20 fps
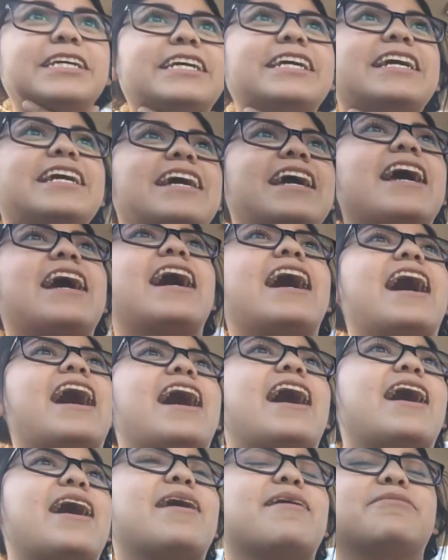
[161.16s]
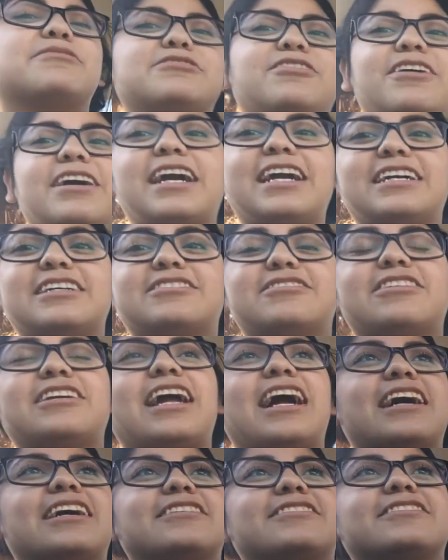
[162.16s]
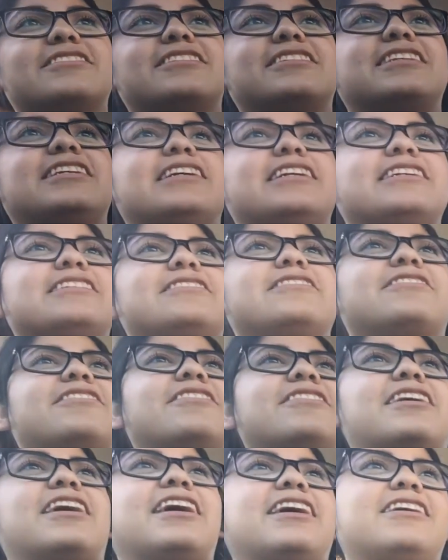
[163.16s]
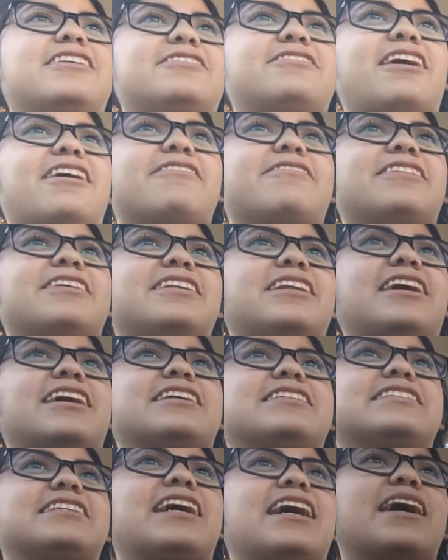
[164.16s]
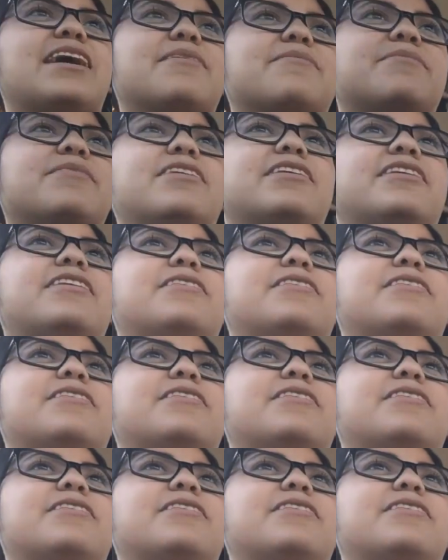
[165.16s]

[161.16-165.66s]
me. Okay, so yeah, so she needs to go get her driving exam,